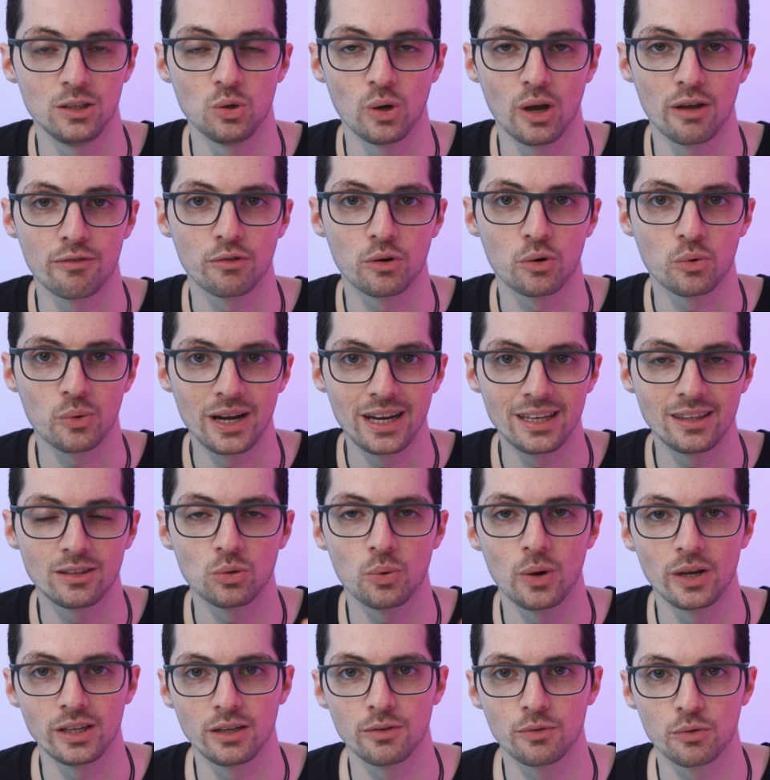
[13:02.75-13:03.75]
you have great
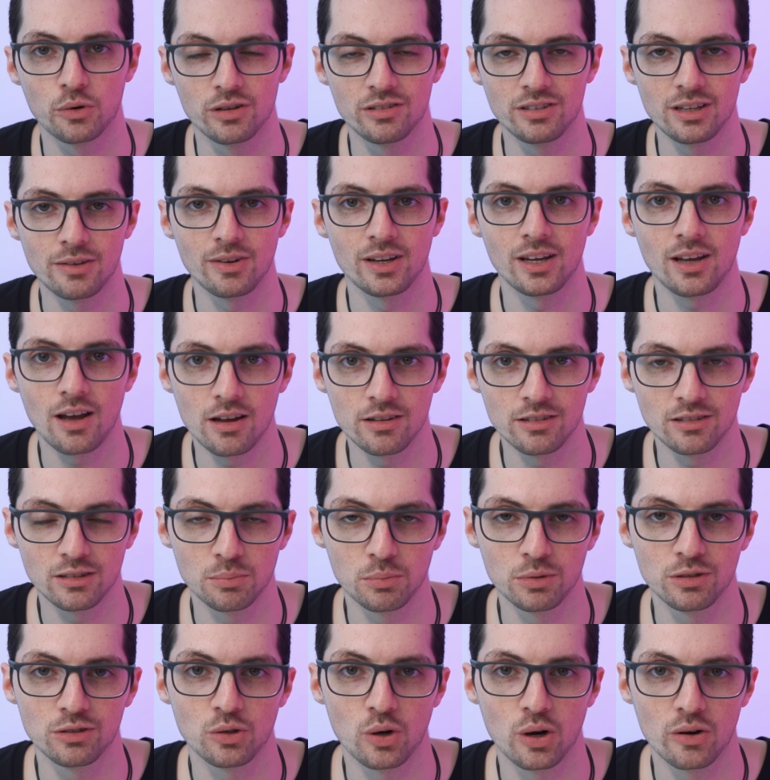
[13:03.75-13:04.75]
24 7
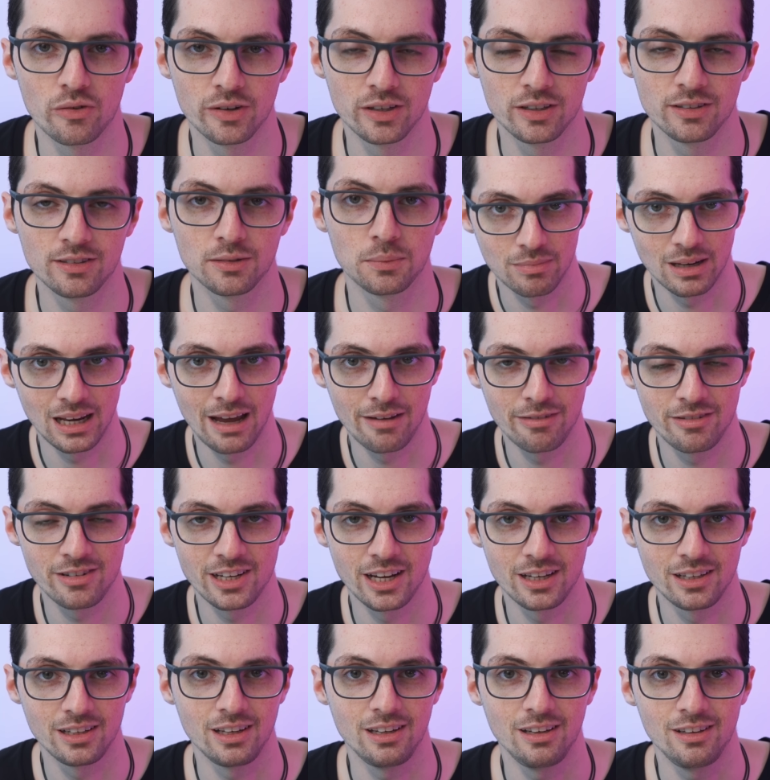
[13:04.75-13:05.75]
customer service. Live
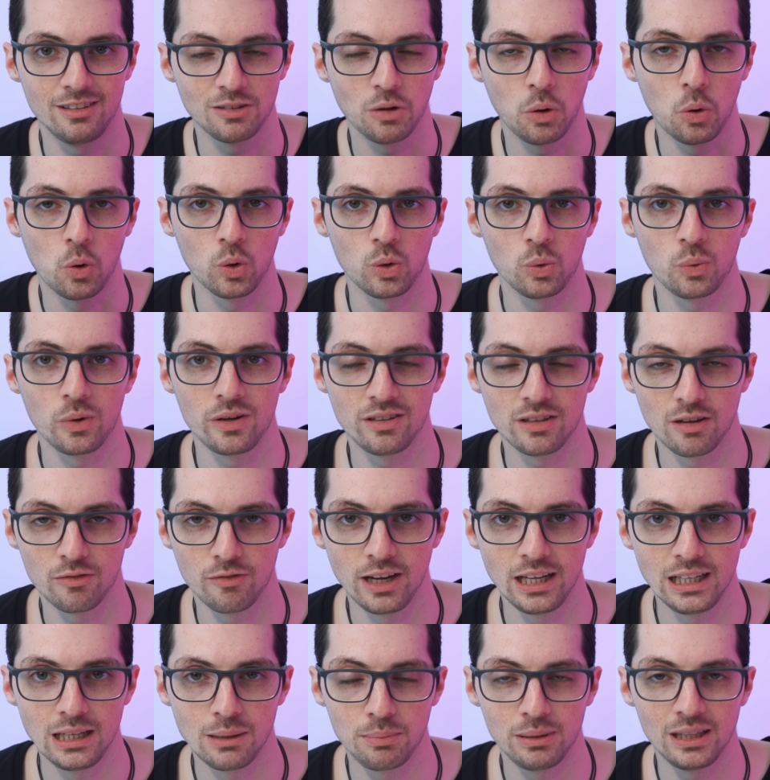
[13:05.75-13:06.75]
chat is always
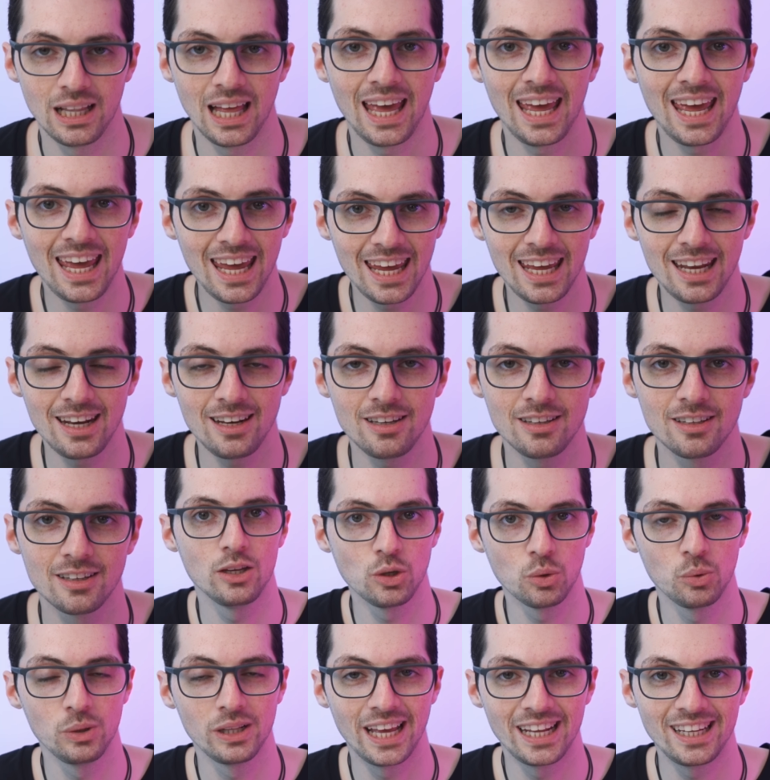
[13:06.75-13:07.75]
available and
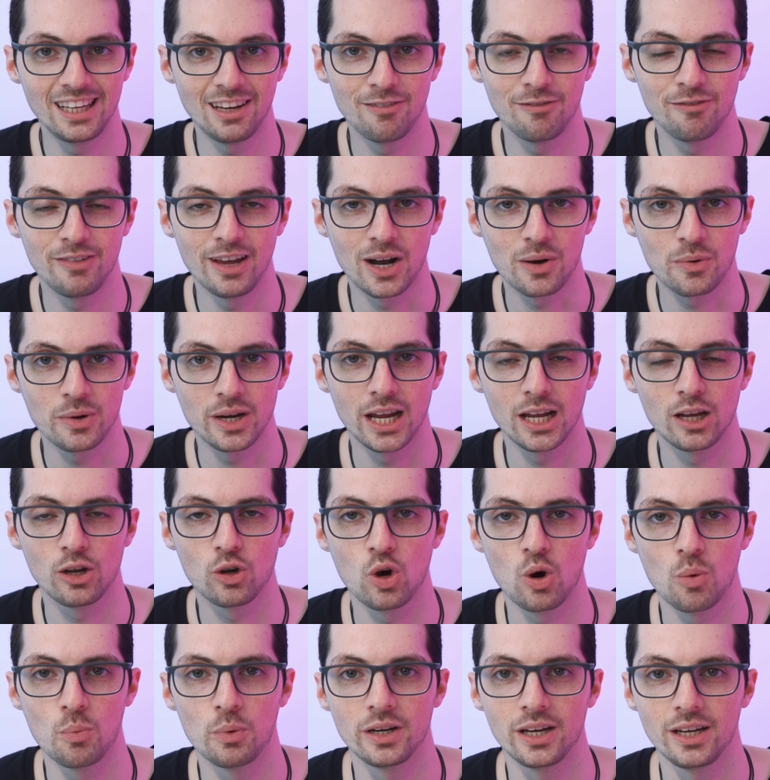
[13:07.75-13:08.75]
you will get a very
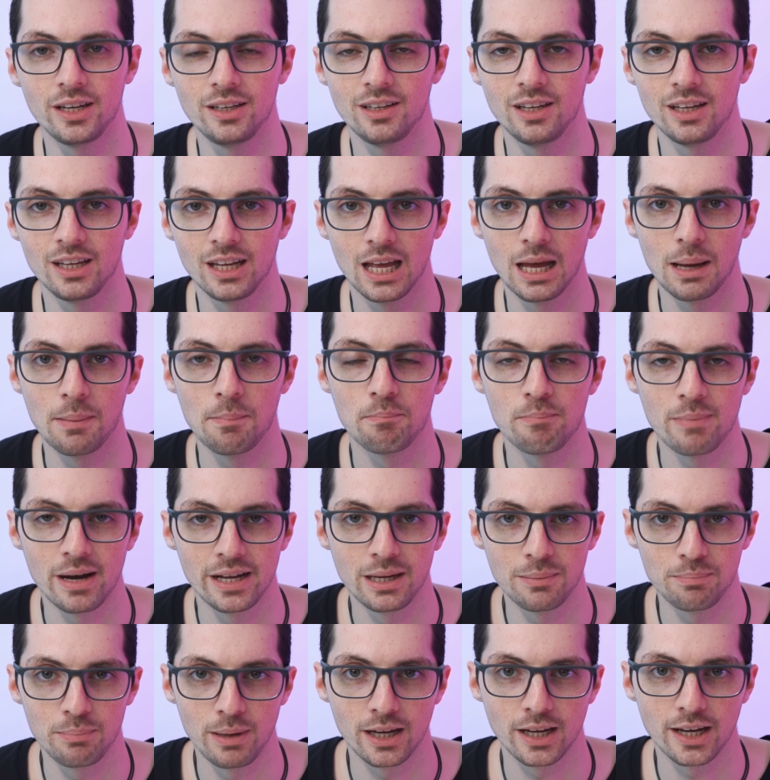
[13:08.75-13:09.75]
accommodating
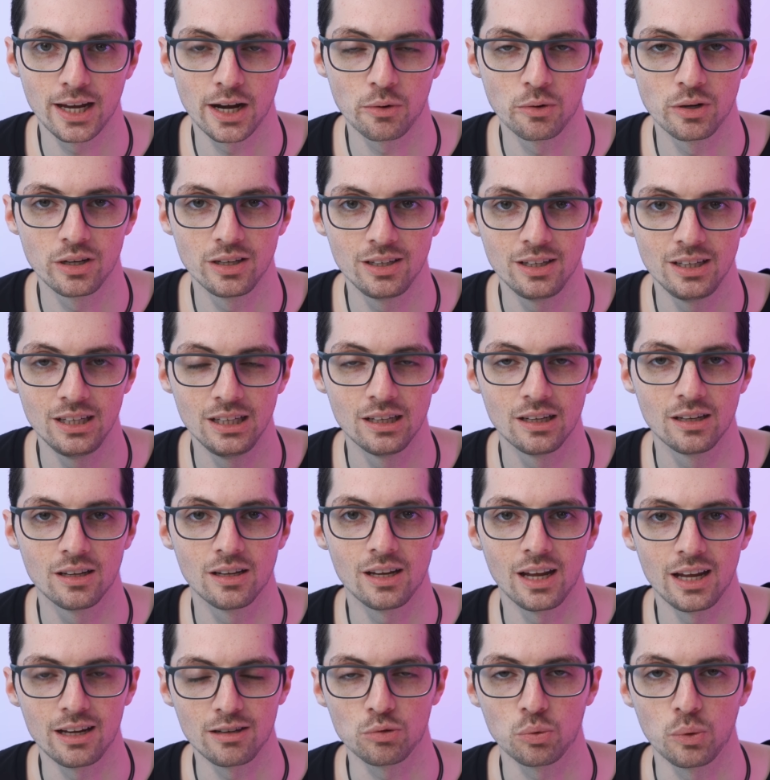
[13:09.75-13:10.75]
money back guarantee
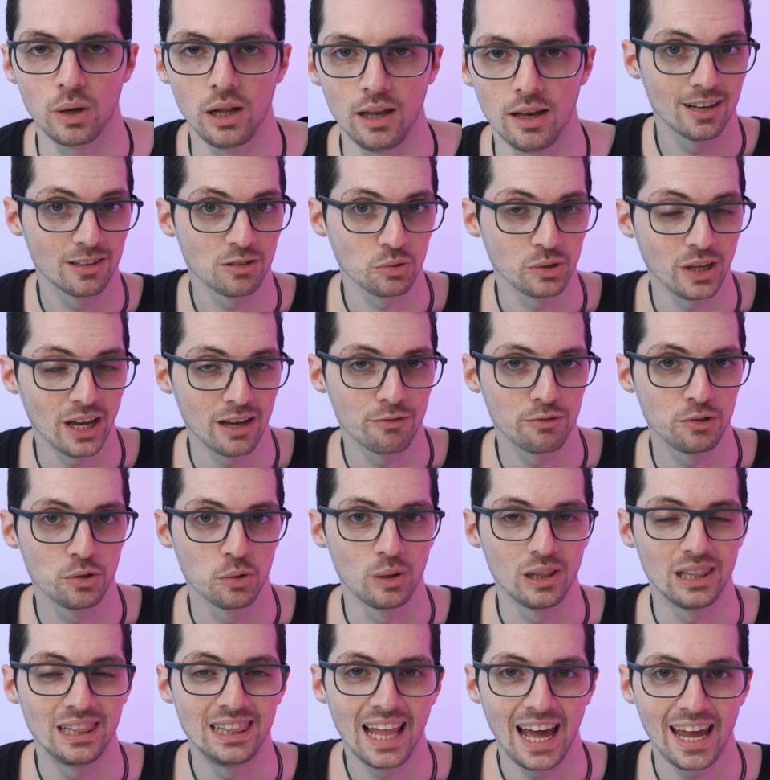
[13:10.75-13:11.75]
as well. So yeah, if you
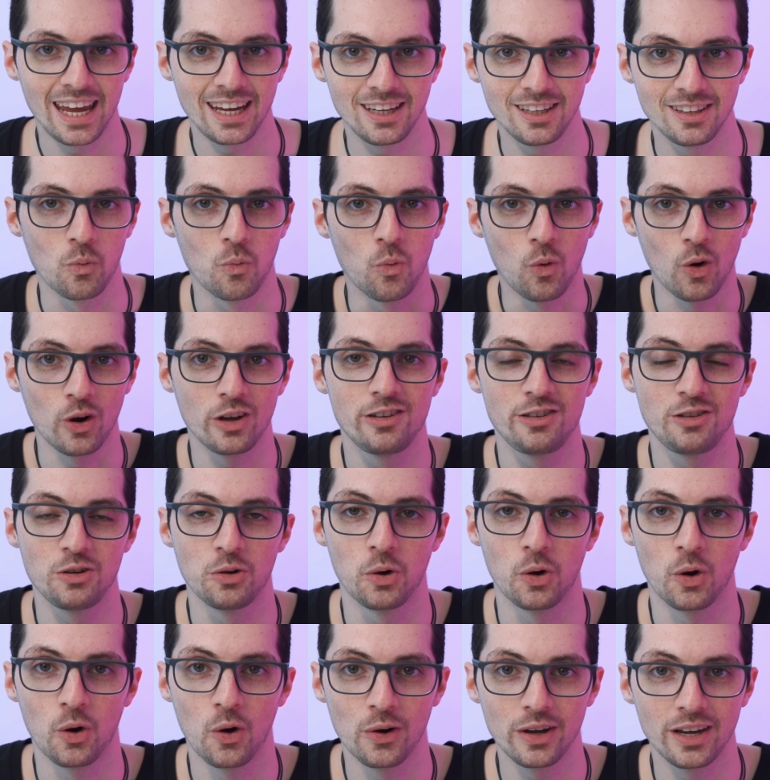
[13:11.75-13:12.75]
liked what you
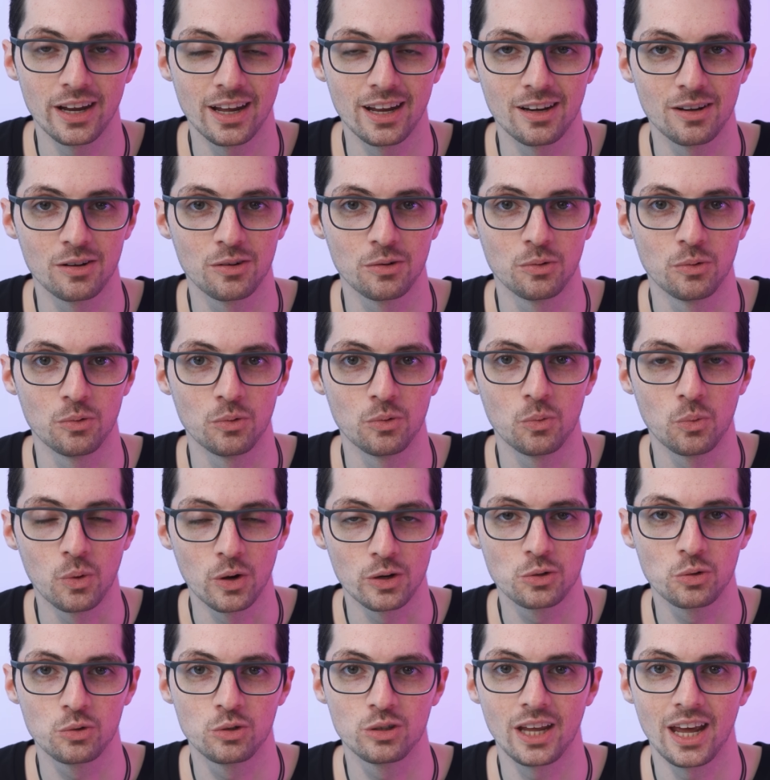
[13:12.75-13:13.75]
heard and
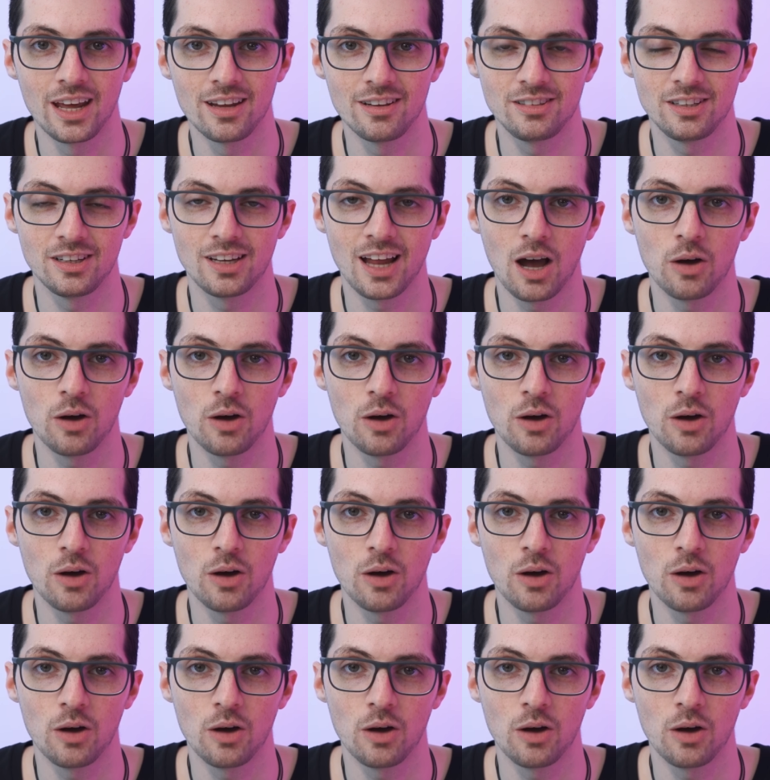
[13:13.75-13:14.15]
want to test it